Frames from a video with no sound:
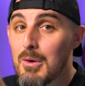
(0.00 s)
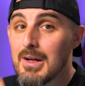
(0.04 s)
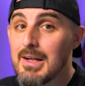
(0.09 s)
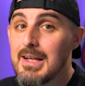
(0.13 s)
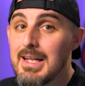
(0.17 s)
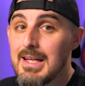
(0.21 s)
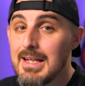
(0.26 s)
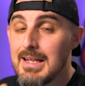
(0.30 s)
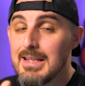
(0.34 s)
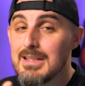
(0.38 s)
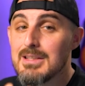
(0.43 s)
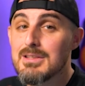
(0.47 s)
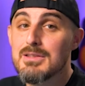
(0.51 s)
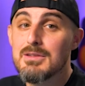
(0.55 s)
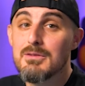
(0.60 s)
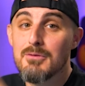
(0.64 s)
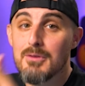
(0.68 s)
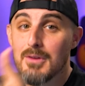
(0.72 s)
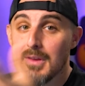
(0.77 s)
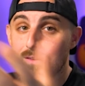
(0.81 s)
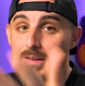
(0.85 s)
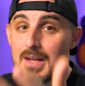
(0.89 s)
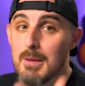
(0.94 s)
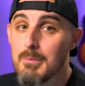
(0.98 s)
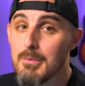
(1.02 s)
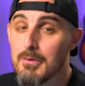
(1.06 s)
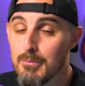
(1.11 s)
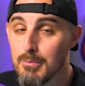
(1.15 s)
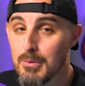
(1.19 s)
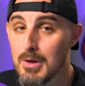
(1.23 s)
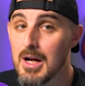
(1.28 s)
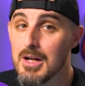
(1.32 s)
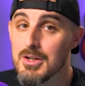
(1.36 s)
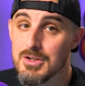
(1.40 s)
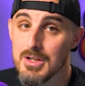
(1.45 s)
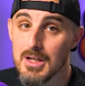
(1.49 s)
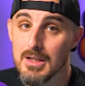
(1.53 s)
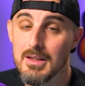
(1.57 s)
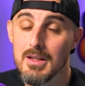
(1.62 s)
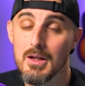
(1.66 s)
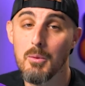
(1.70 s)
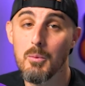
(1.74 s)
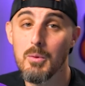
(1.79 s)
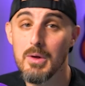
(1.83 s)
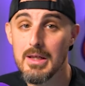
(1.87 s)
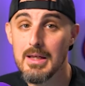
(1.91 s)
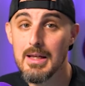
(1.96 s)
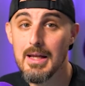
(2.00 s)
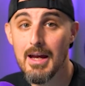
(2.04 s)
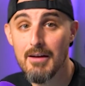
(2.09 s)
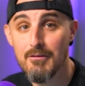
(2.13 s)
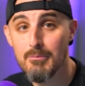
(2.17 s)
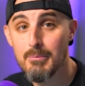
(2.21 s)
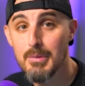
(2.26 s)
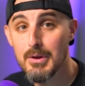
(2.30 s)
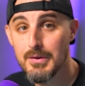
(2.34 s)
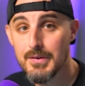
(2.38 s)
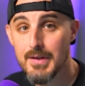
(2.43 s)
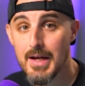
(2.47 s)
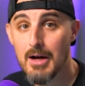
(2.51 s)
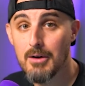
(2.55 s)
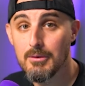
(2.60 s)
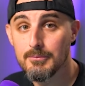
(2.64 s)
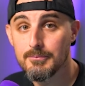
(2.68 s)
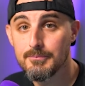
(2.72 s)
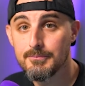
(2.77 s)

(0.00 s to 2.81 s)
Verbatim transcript: needs for the type of project that we have built out.